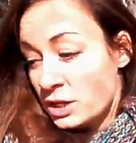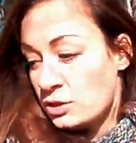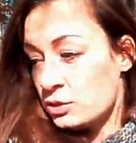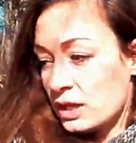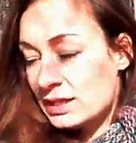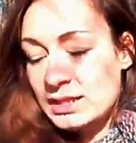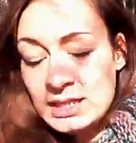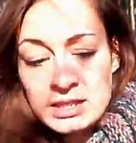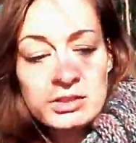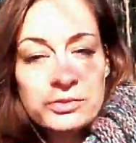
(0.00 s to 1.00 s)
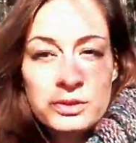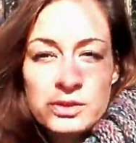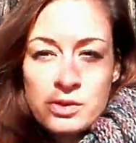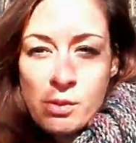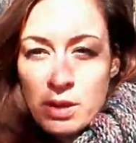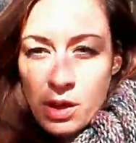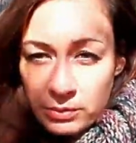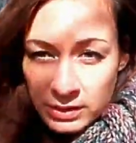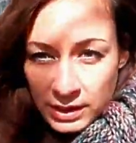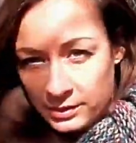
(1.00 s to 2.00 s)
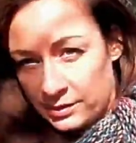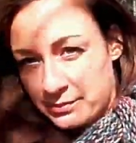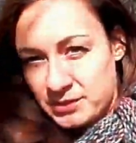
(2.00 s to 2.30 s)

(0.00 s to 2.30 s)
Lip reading: to at least not feel so alone there.